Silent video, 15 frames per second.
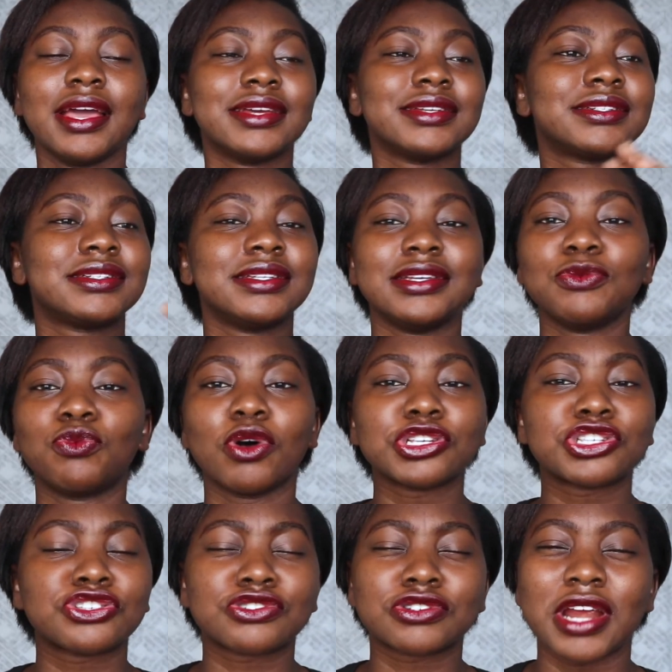She
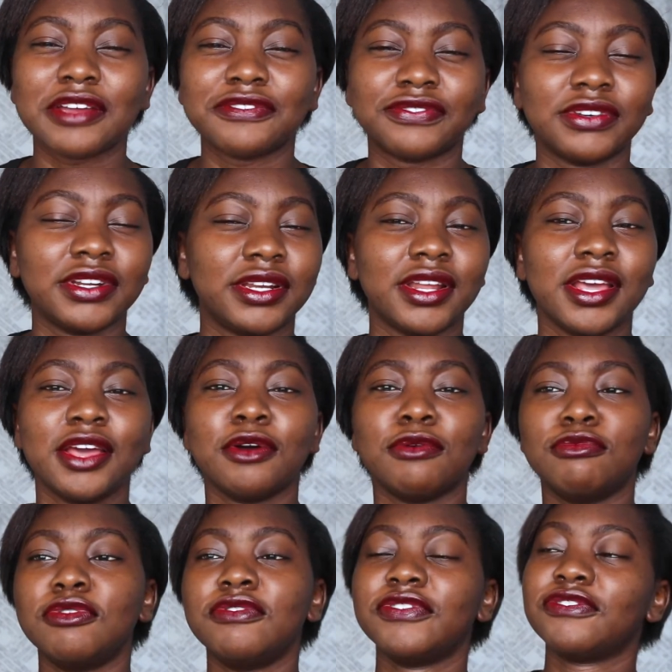was trifling,
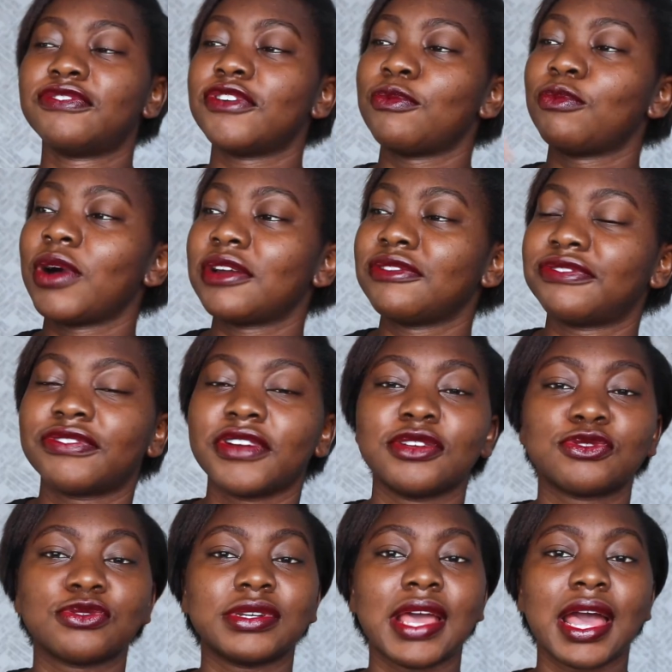moving from one friend
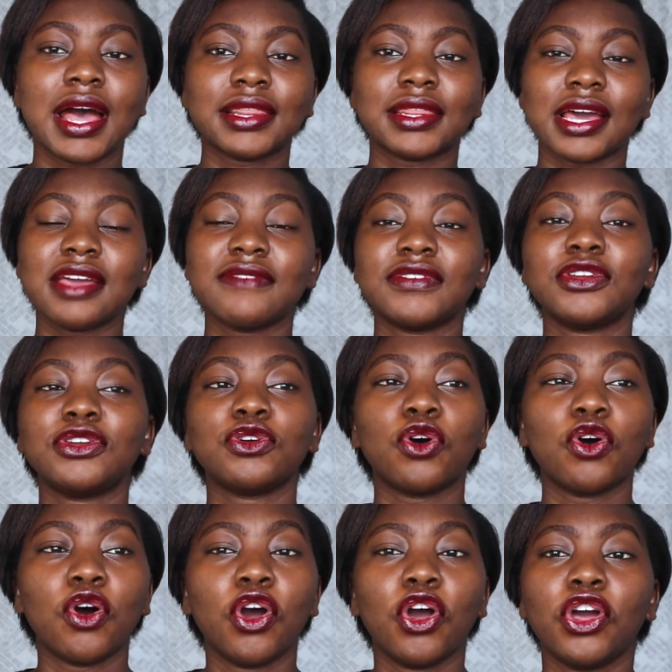to the other, even
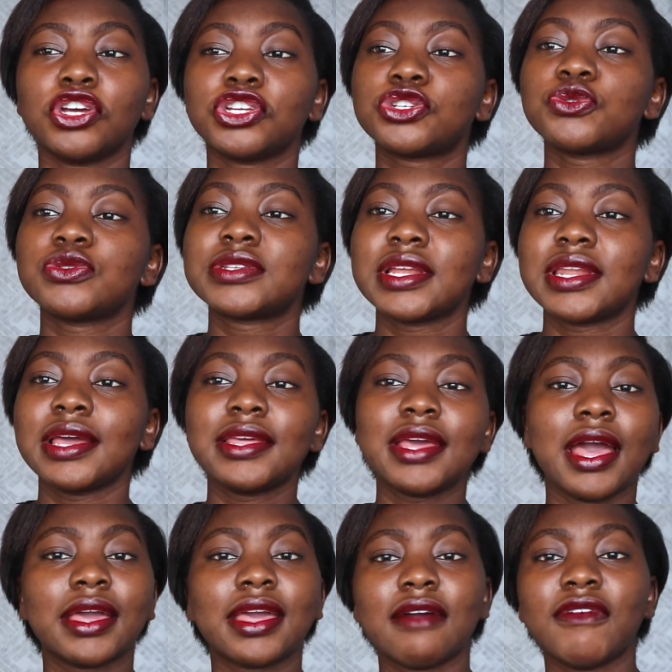though she said that,
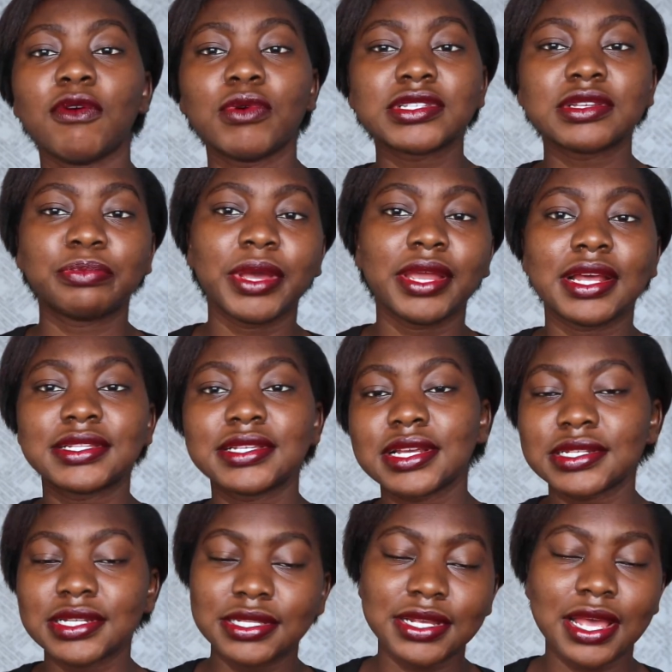yeah, Kevin wasn't paying
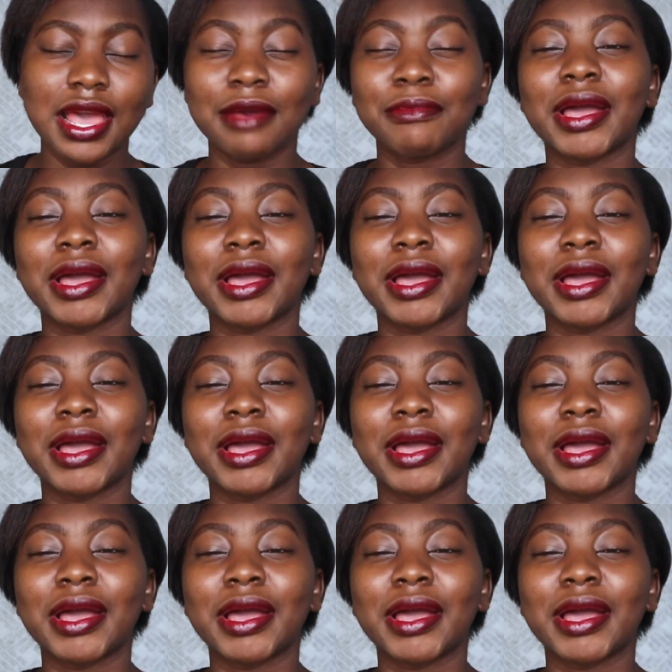attention to her.